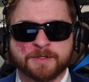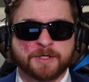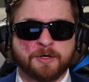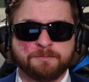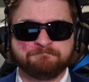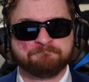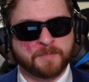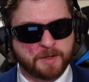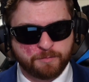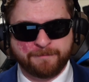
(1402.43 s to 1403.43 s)
So,
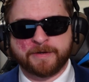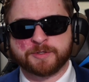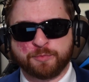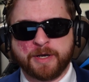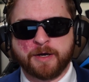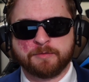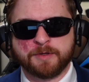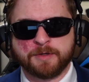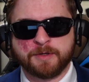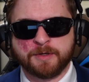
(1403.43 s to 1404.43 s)
Professor Brown,
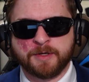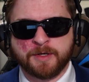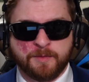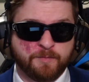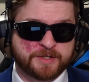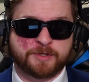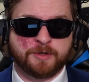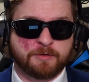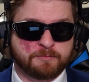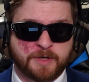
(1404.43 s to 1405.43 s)
Mr.